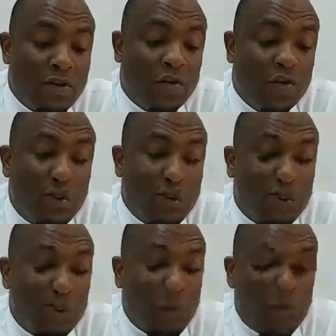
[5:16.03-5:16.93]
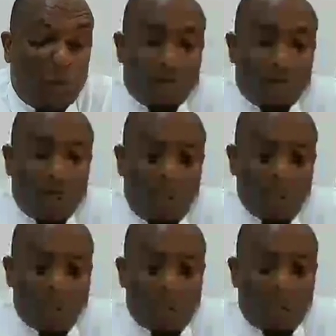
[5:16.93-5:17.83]
during the reign of the
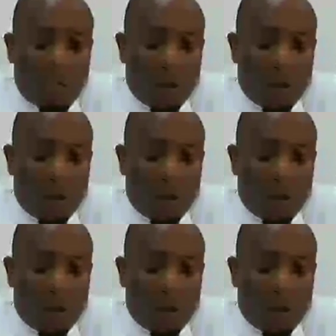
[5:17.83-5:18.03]
UWP,